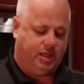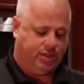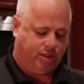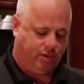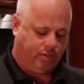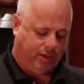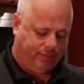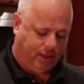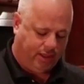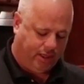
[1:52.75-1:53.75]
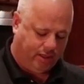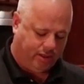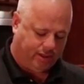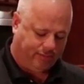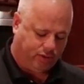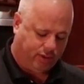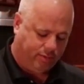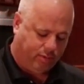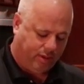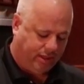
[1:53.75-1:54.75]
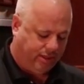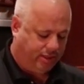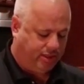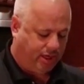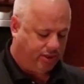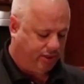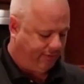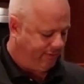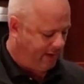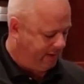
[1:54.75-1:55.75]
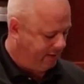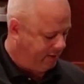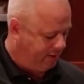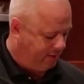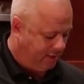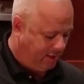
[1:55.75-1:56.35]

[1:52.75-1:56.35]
And so what I've done here is I've trimmed away this section of fat here.